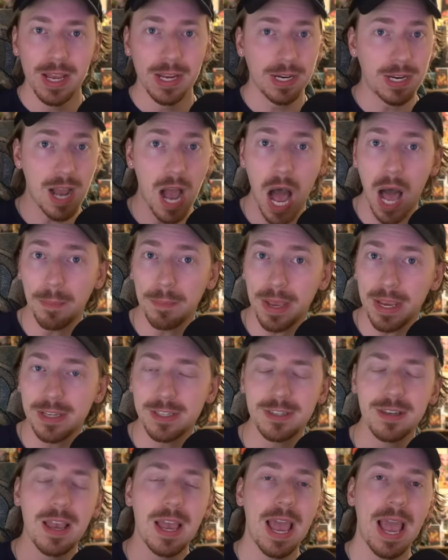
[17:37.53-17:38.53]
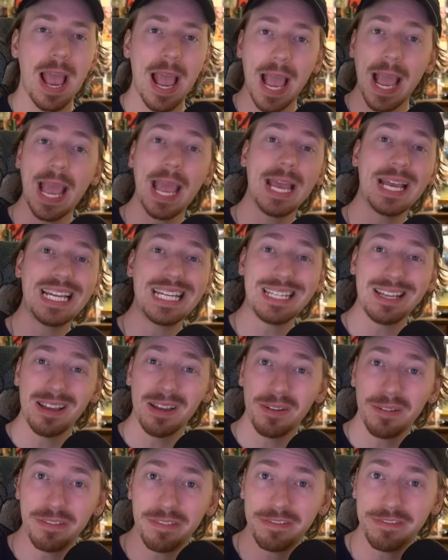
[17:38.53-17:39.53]
comics, and
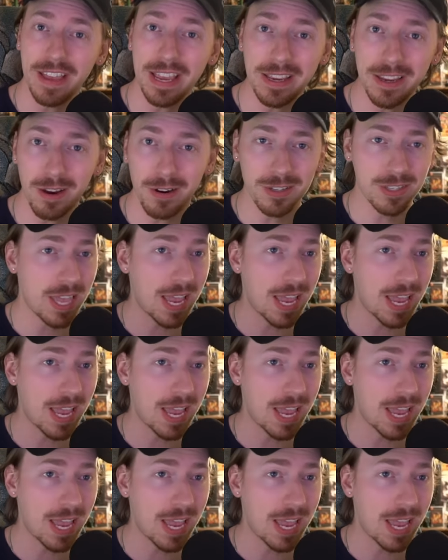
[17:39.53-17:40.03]
figures.